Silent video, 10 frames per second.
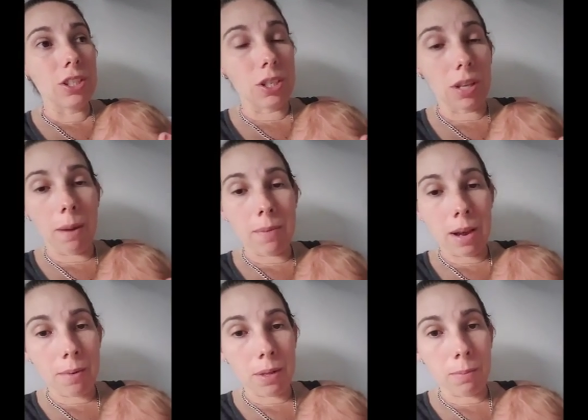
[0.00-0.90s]
she'd come
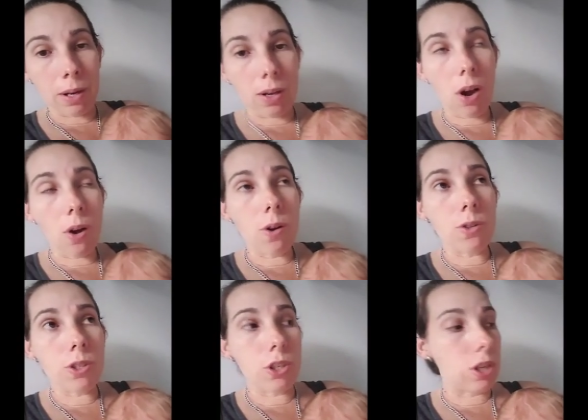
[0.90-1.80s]
down with my
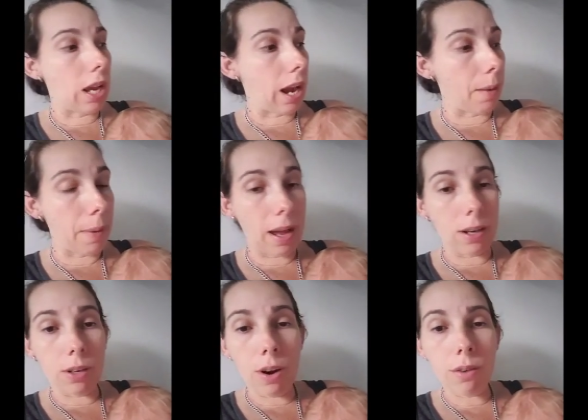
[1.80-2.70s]
cold, so she had a
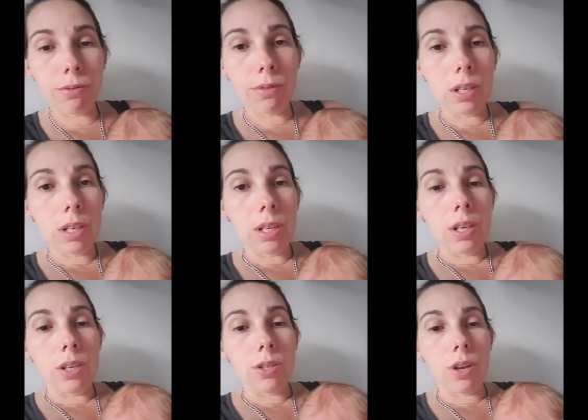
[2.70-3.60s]
bad cough.
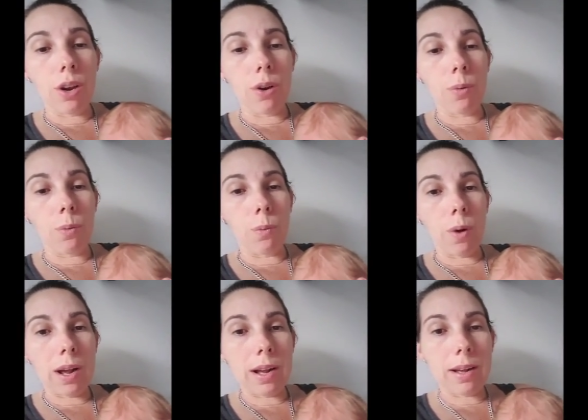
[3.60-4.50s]
So
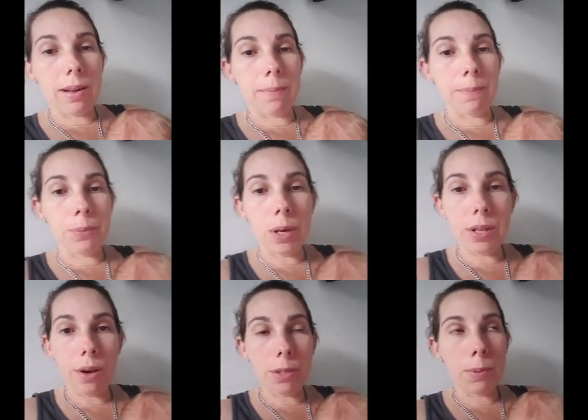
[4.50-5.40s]
went
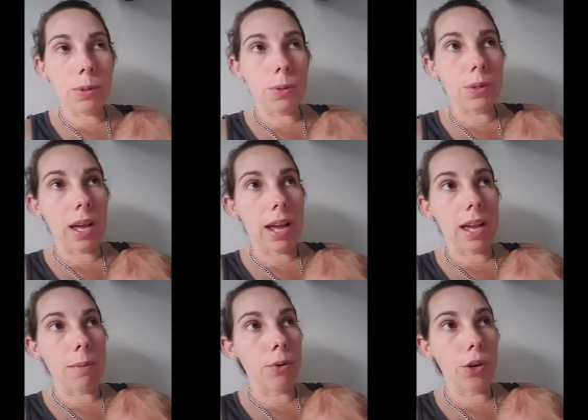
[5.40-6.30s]
to the hospital.
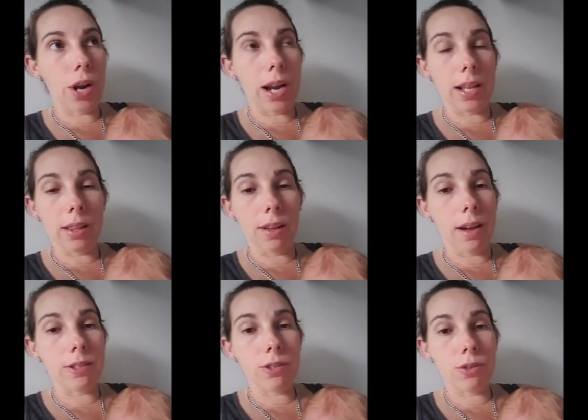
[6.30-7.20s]
They put her under the
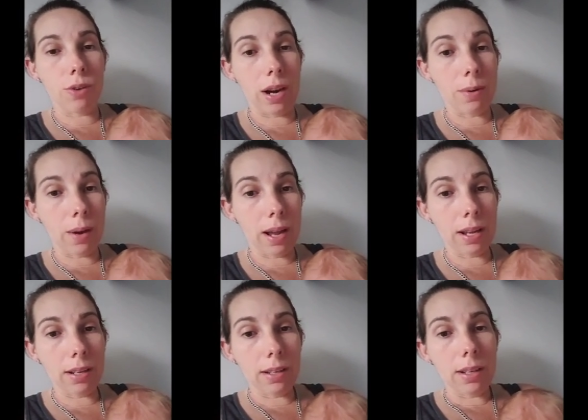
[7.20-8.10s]
lights straight
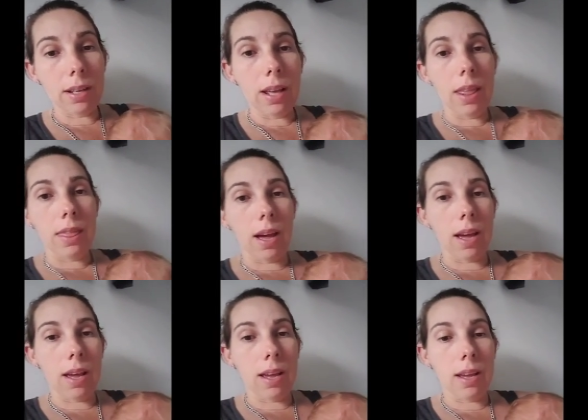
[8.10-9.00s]
away,
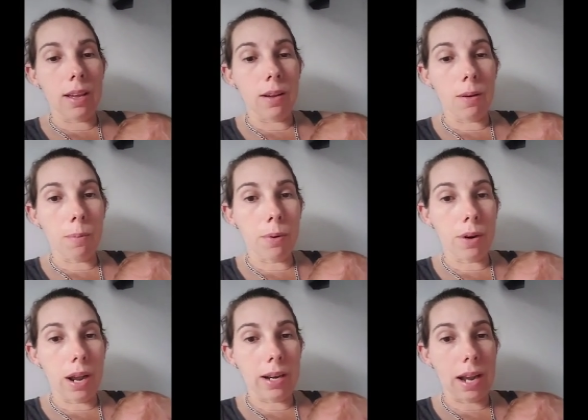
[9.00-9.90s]
they put a